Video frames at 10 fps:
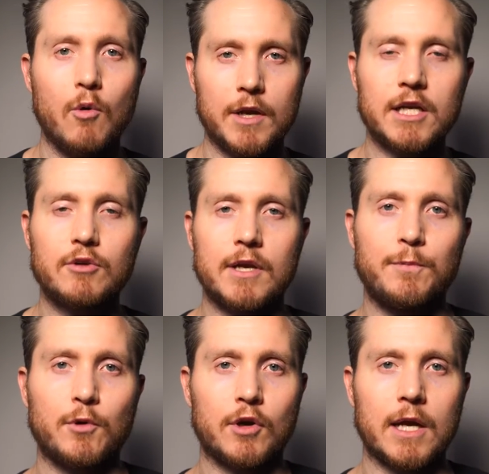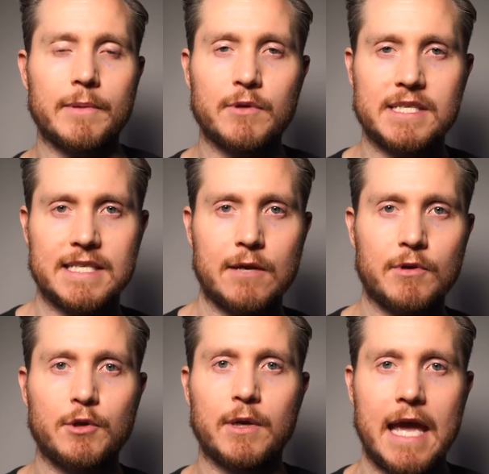I wanted to create a program that would stay
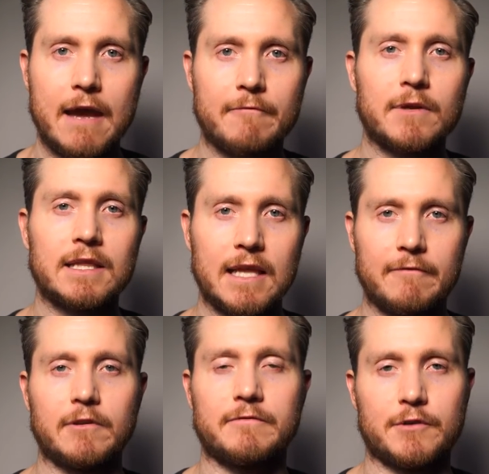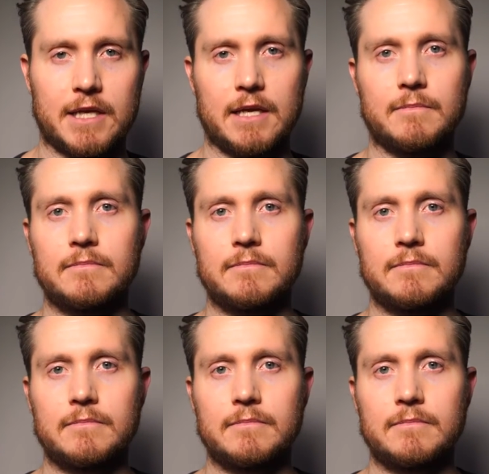with you at every level of your game.